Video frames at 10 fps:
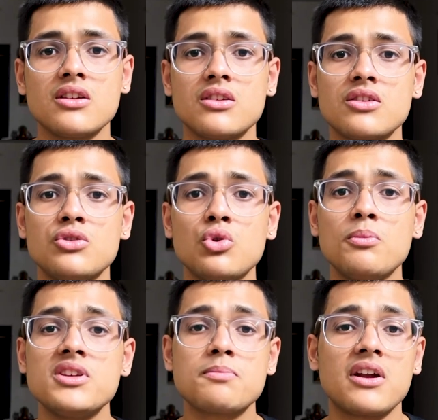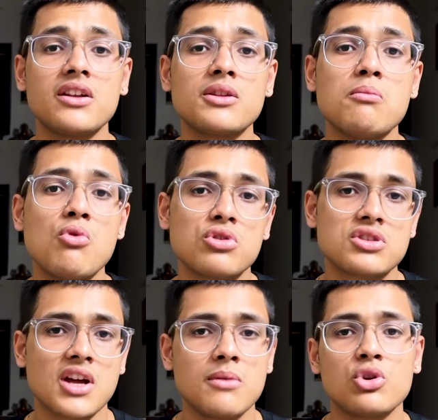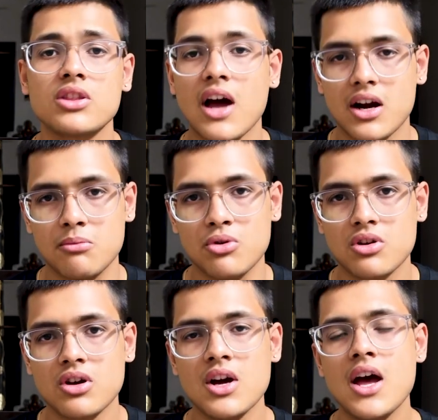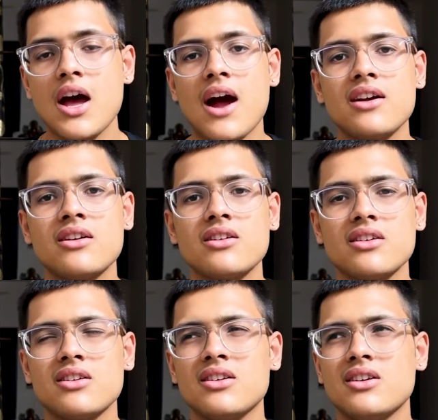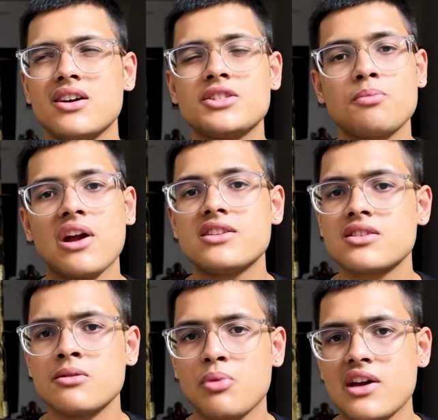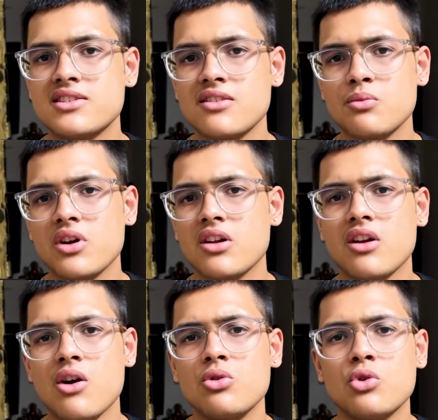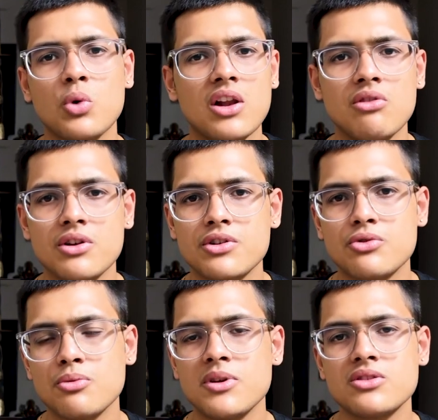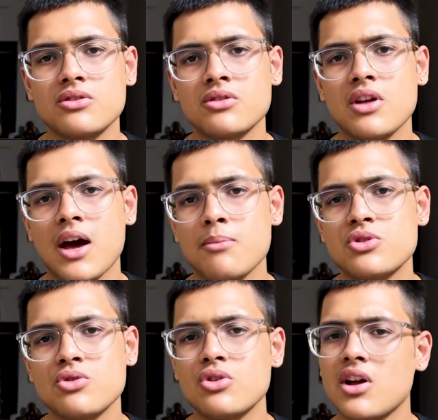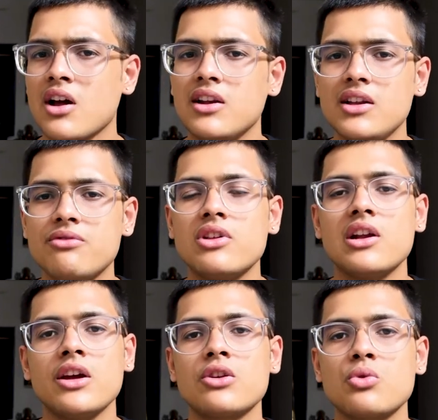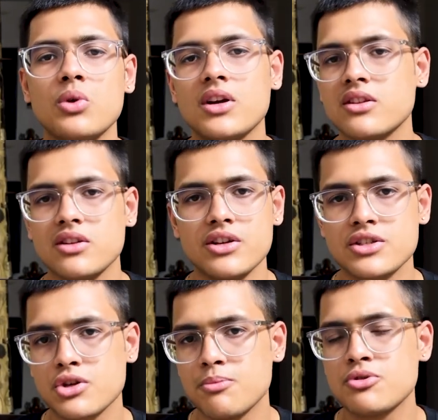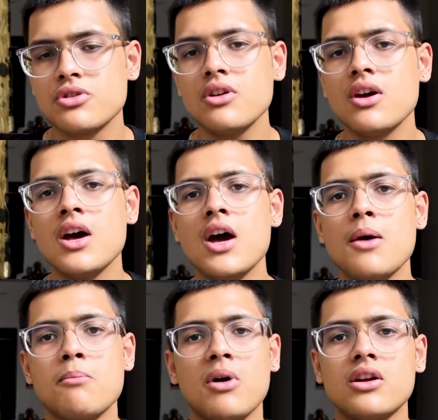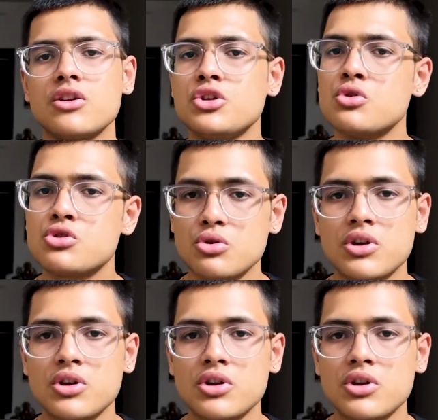you'll be spending the most time on that book. And it's priced somewhere around 1200 rupees on Amazon. I'll leave the link to it in the description, but you should